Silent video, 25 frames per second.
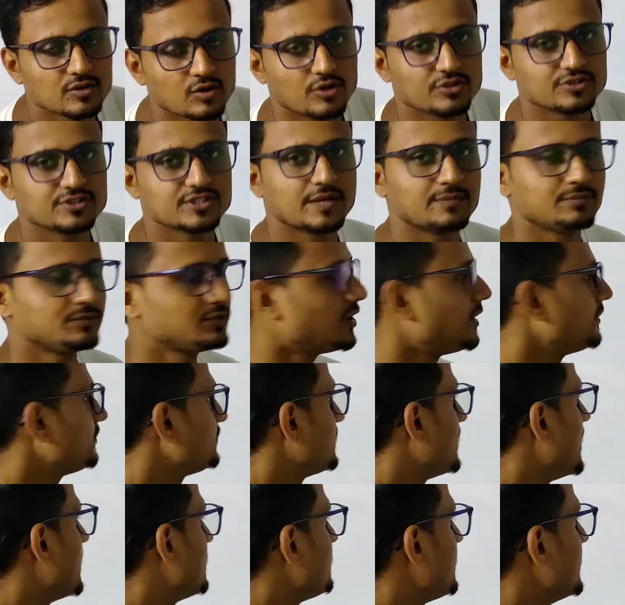concept
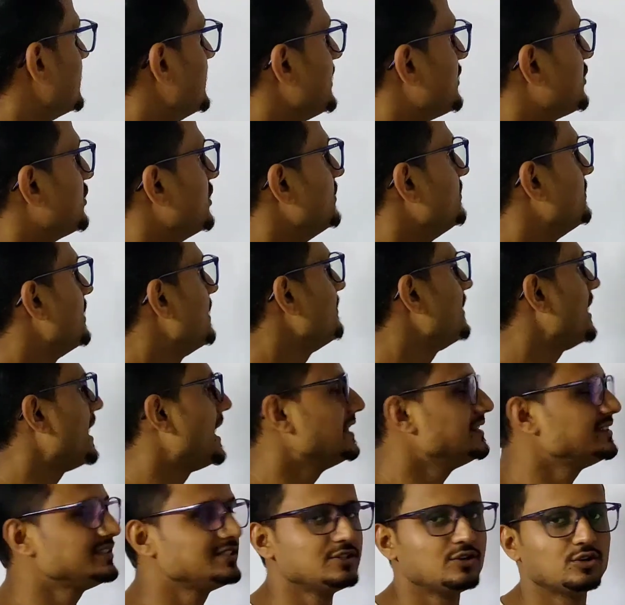of thermal equilibrium
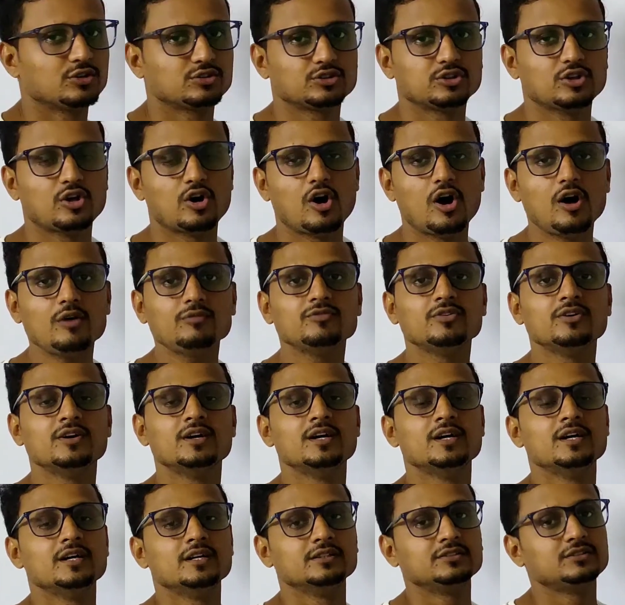and zeroth law of
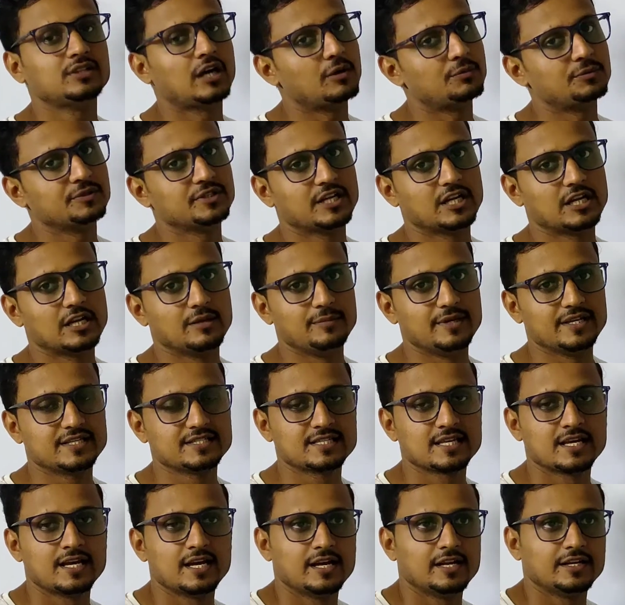
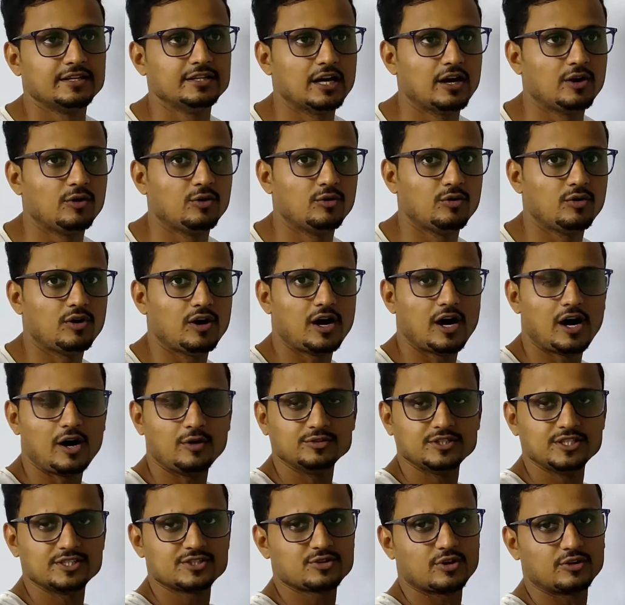thermodynamics. Now
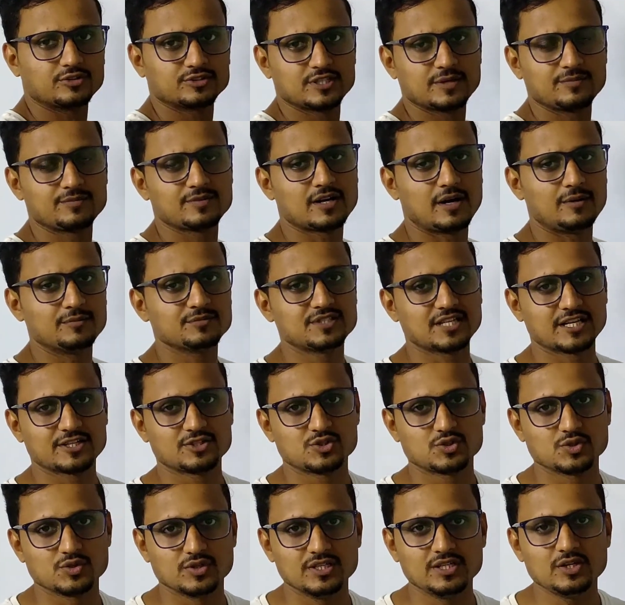how this concept comes
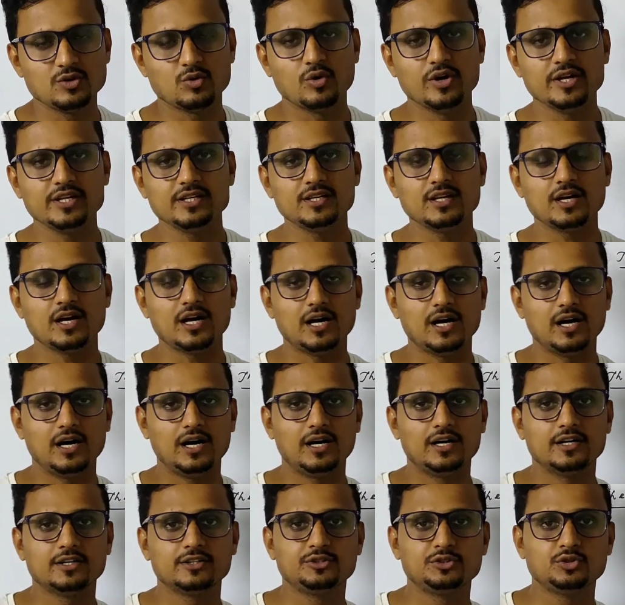actually, when
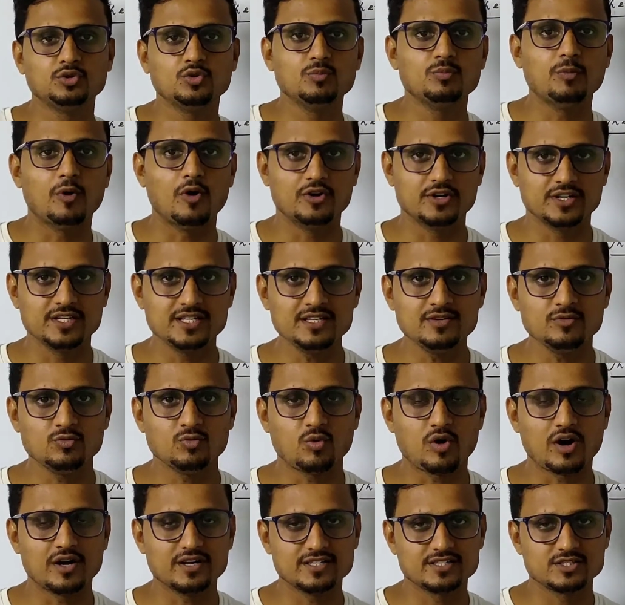two body,
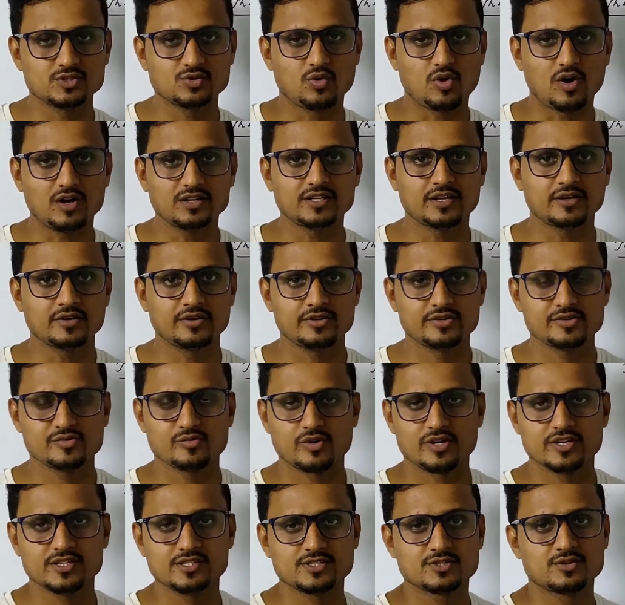one is hot and
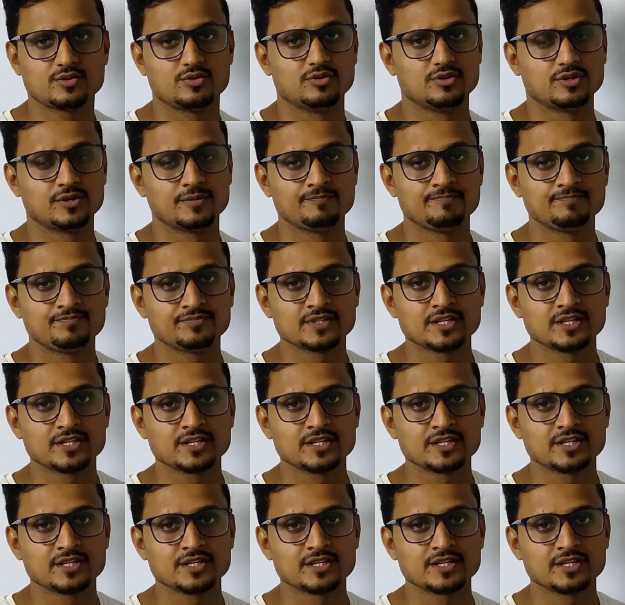one is cold.